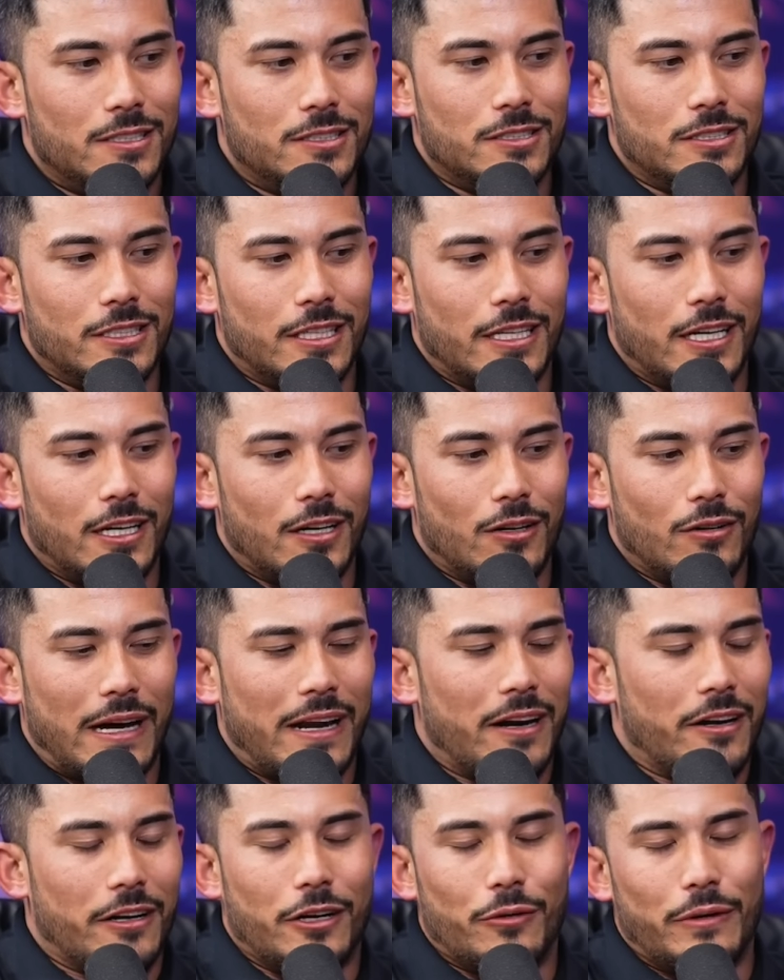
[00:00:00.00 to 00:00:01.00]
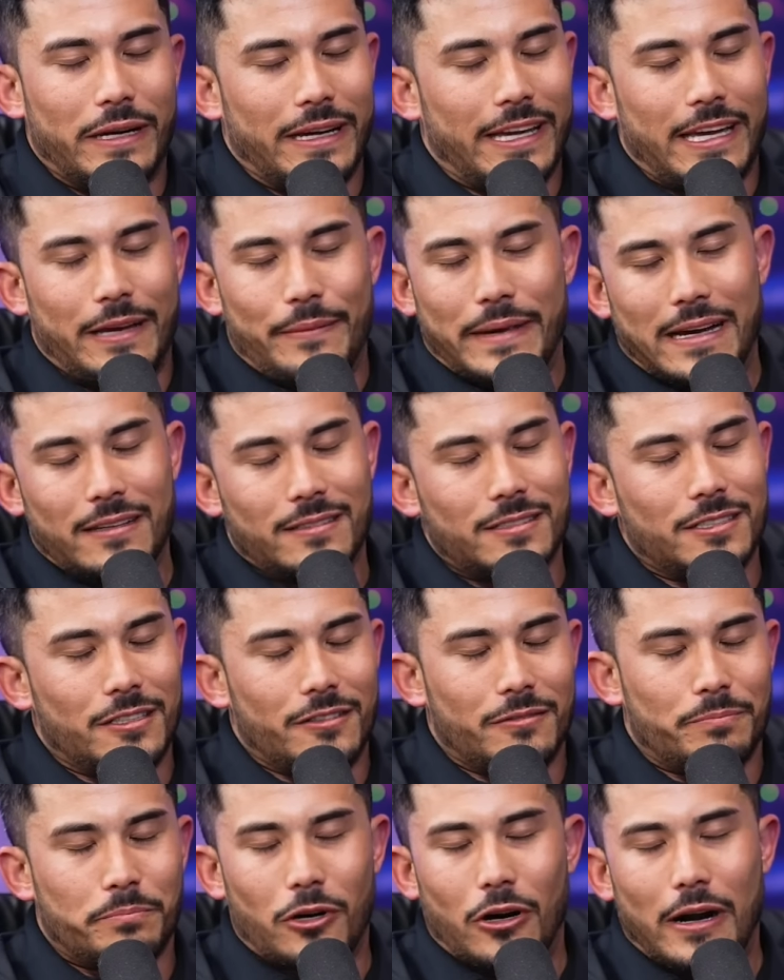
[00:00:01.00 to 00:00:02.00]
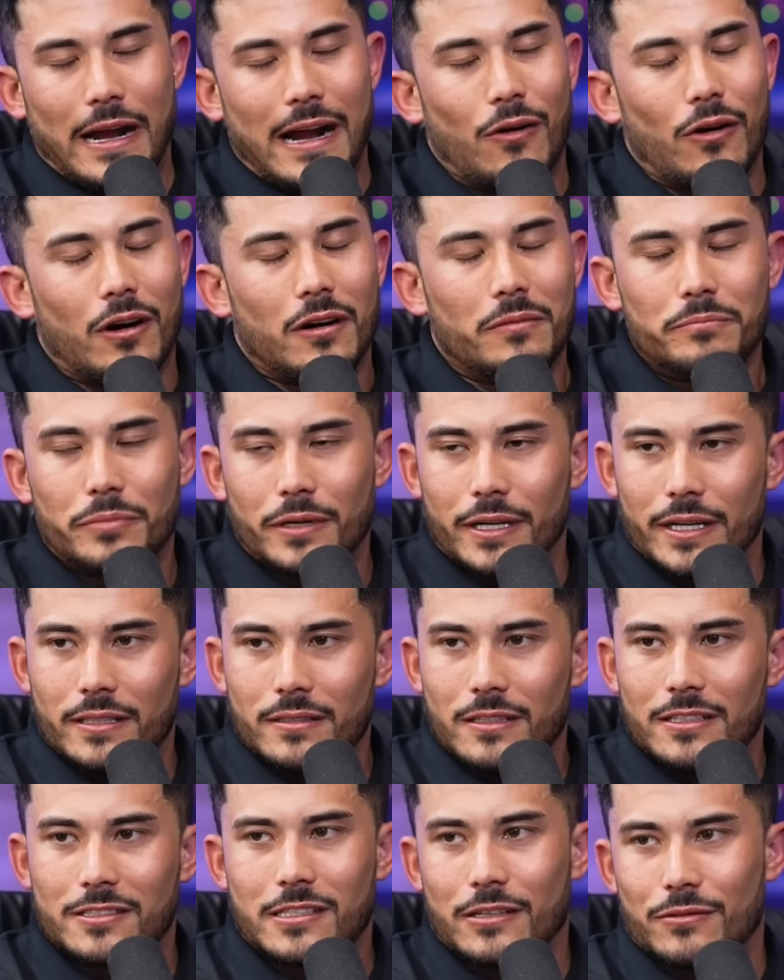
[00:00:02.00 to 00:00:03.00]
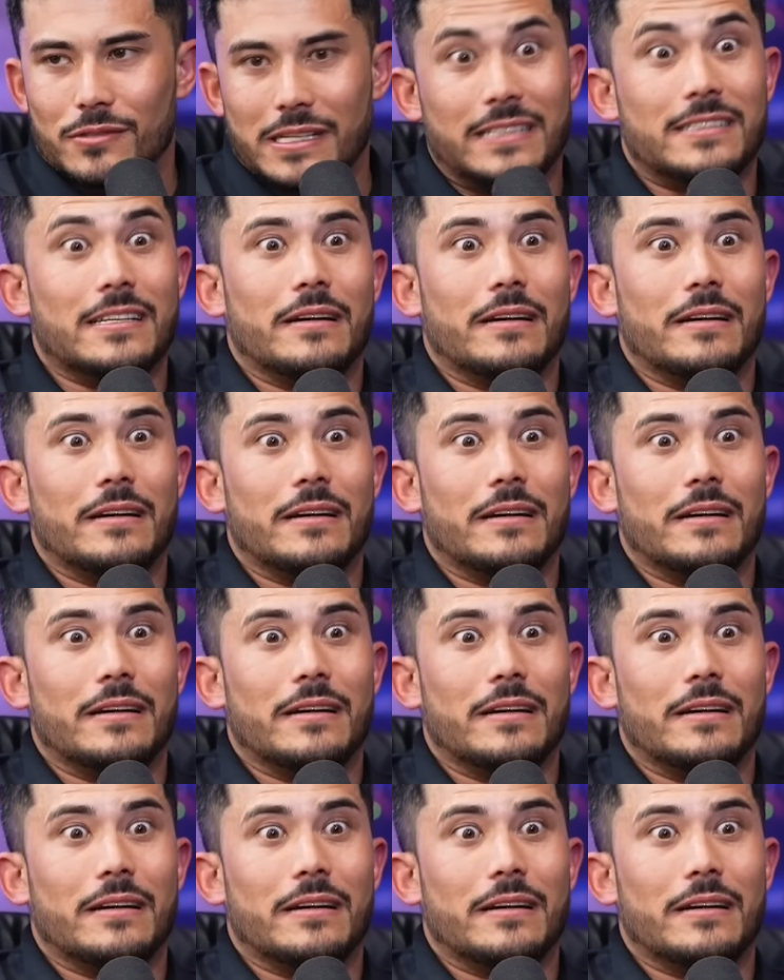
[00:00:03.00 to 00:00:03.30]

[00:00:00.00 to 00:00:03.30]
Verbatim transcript: you know, I don't know what it came out to per hour, but let's say it was like